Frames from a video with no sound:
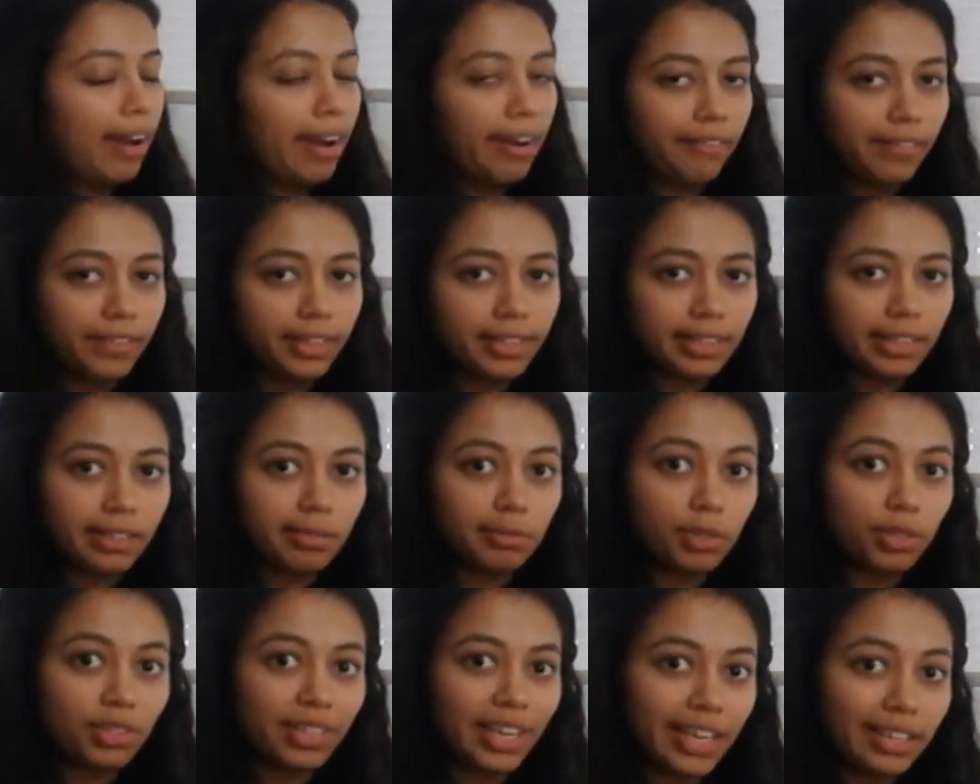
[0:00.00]
every
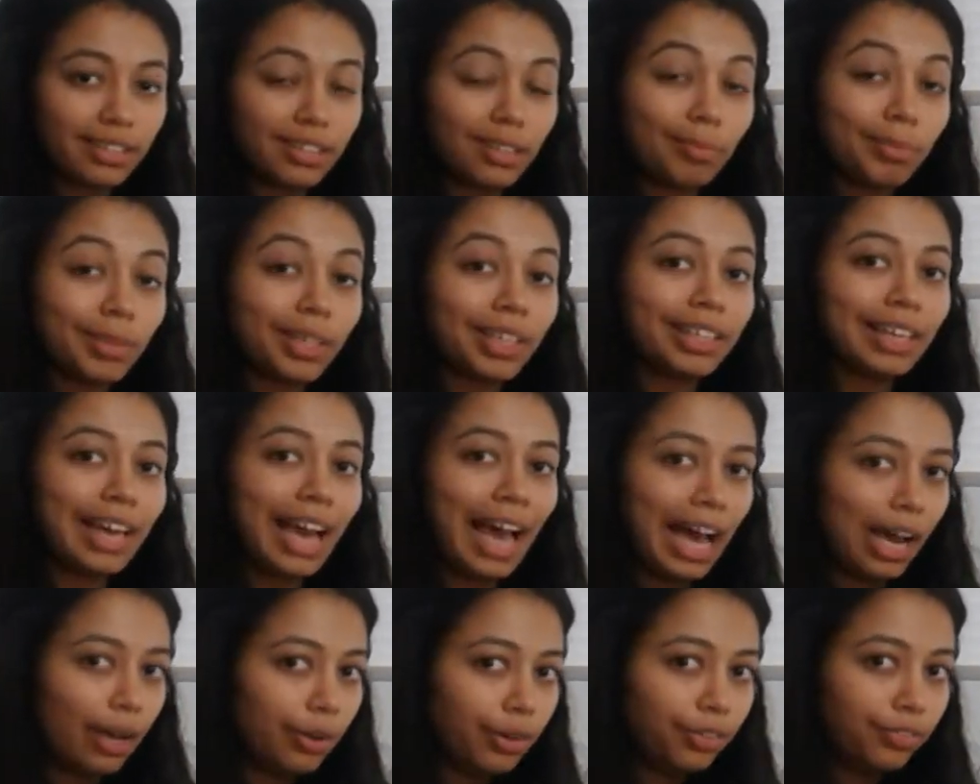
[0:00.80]
time you take something
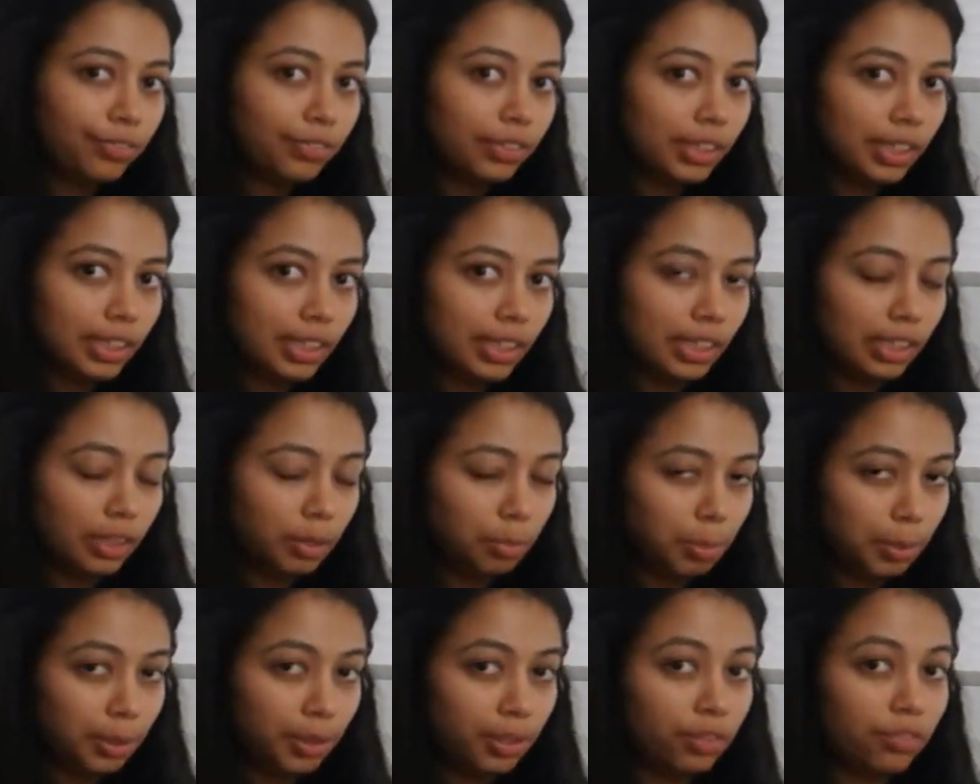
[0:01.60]
out of the
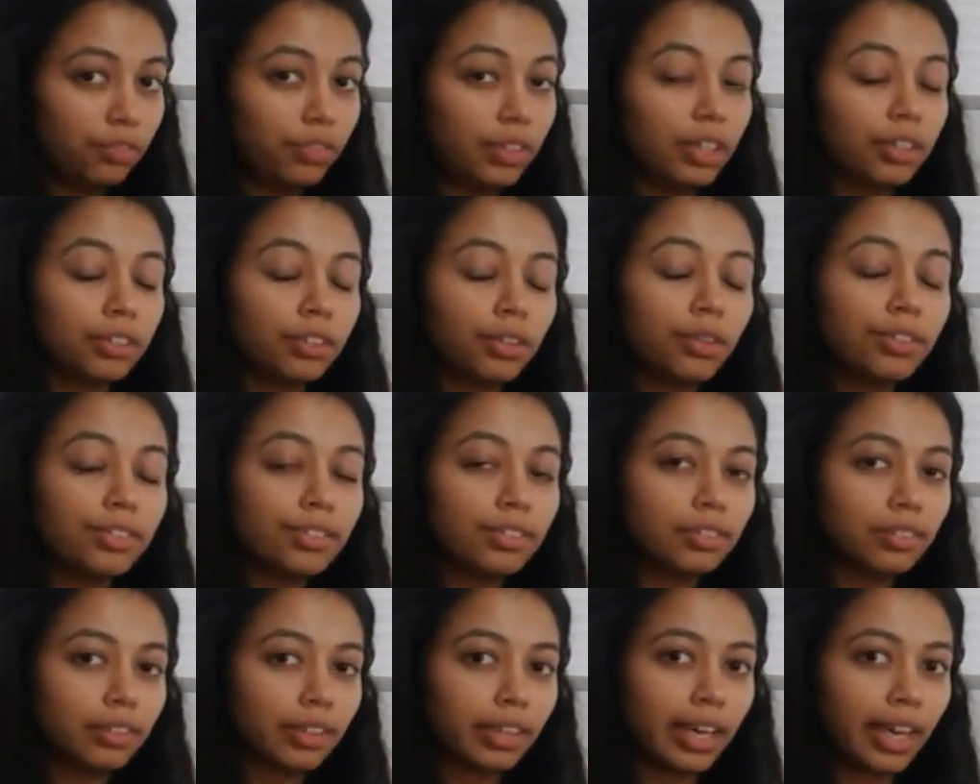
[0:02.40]
heap, we are going
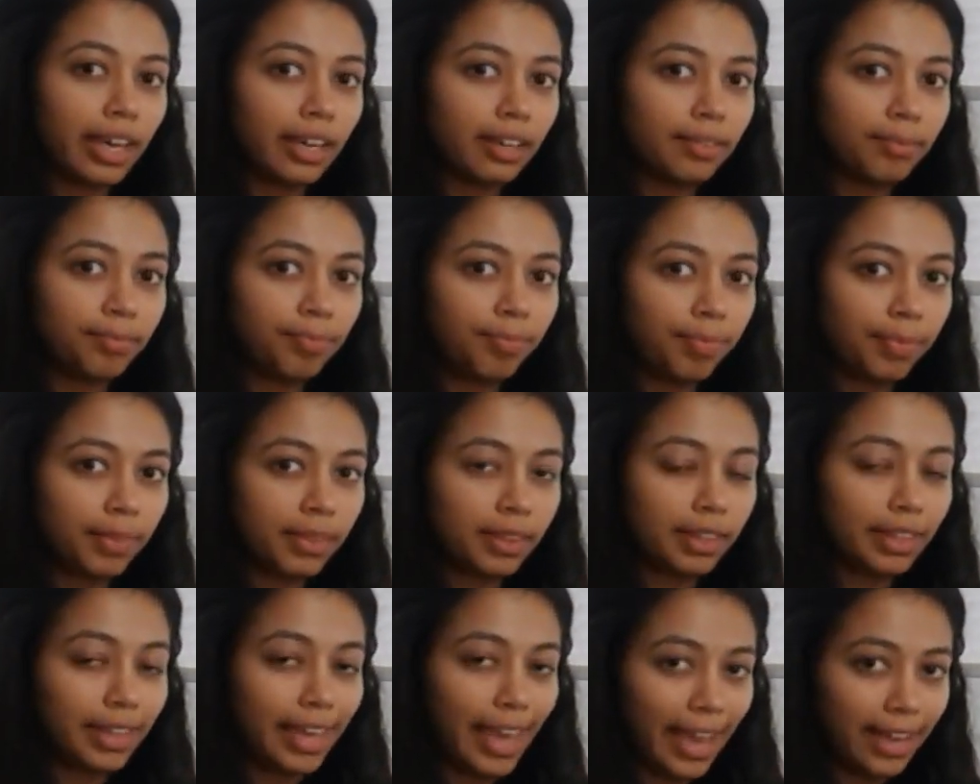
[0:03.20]
to look at
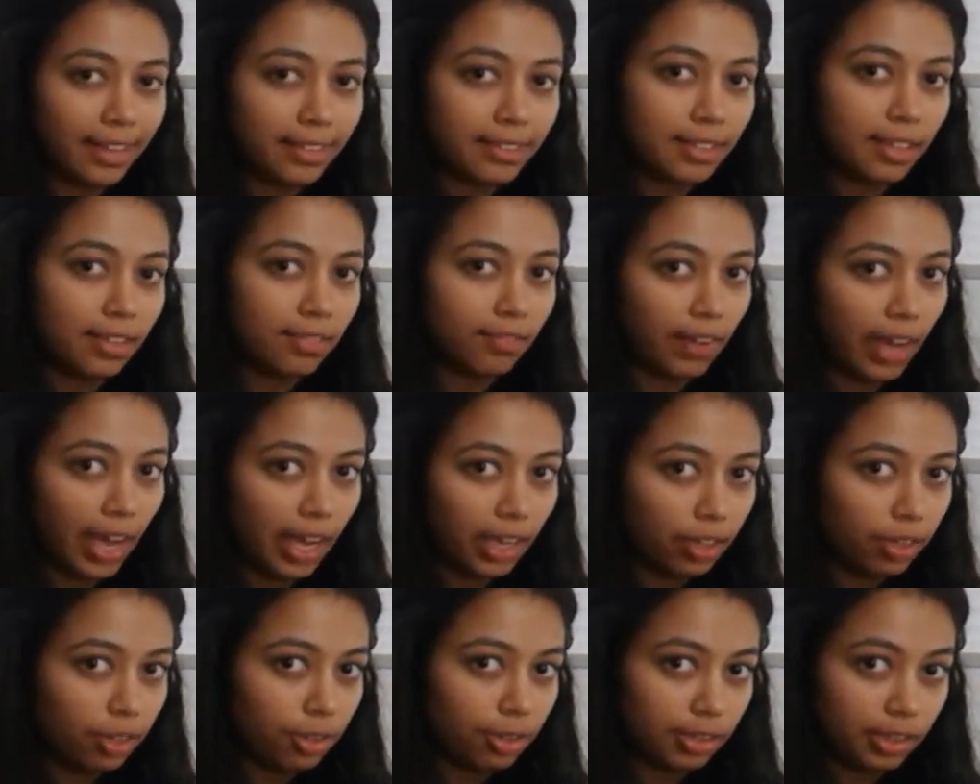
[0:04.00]
the x and
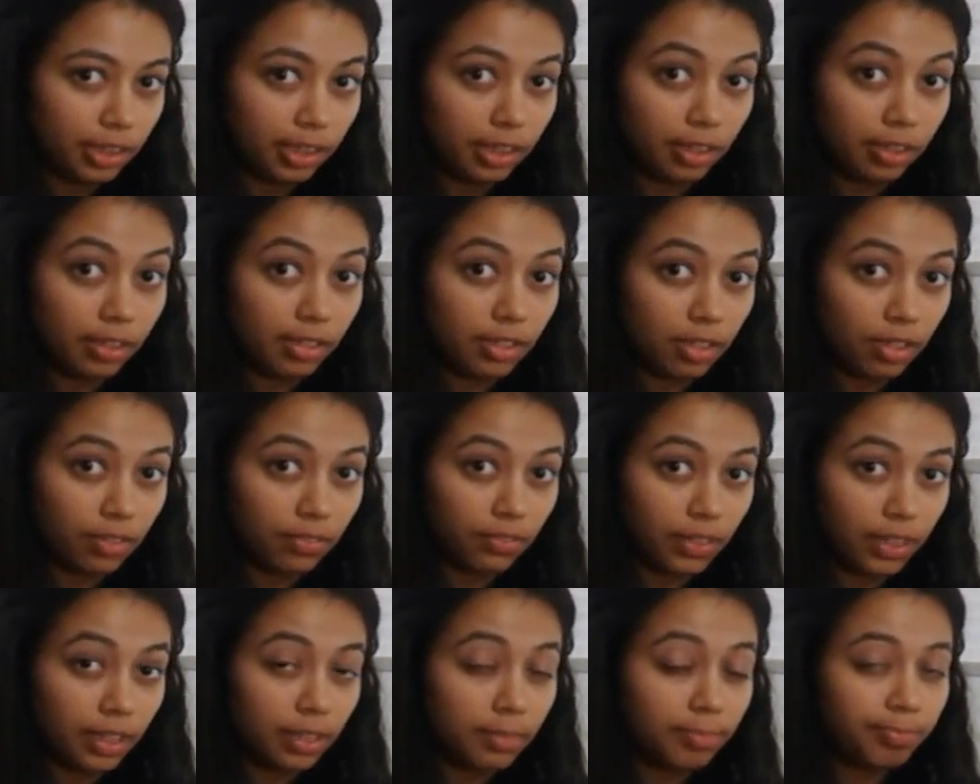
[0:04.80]
y coordinates of
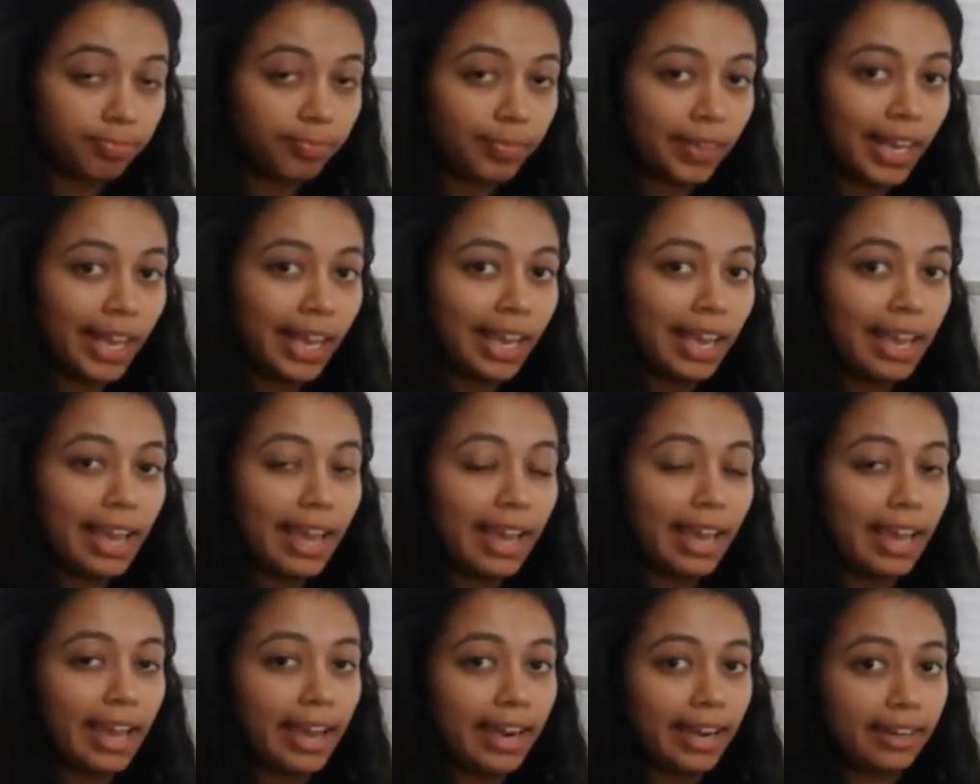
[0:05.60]
it,
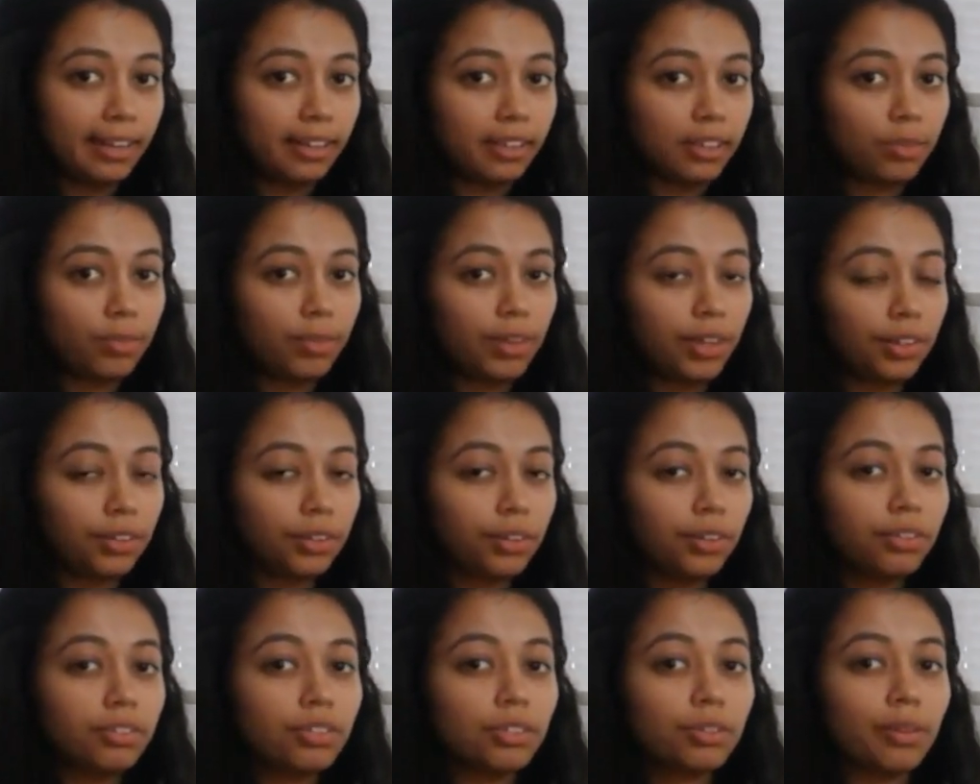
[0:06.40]
and we are
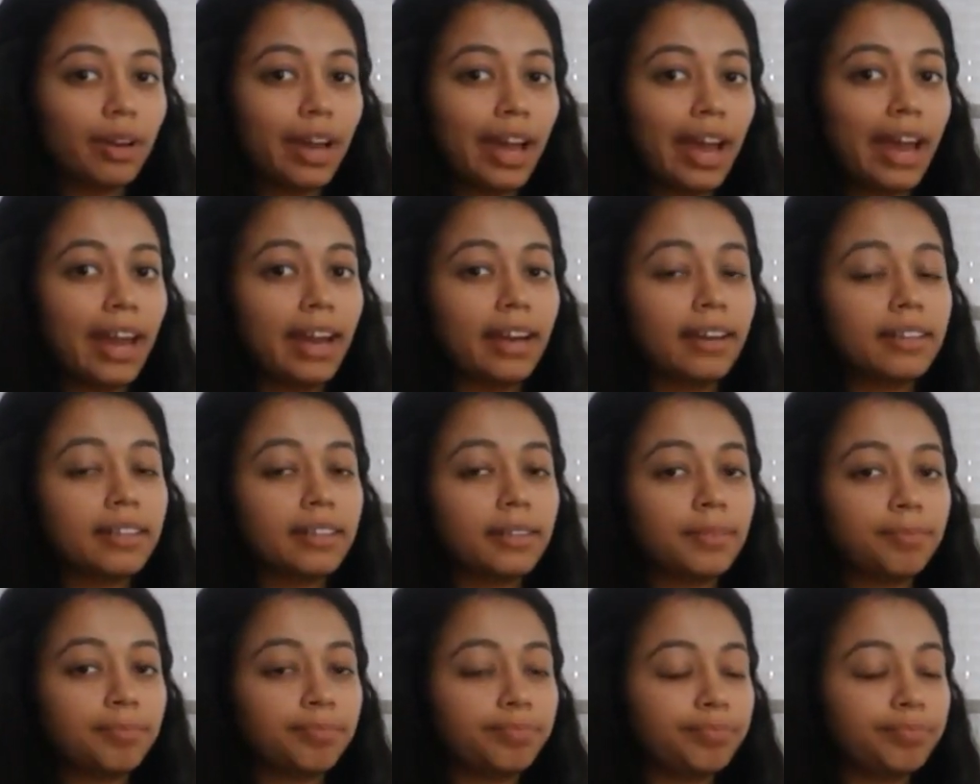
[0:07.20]
going to add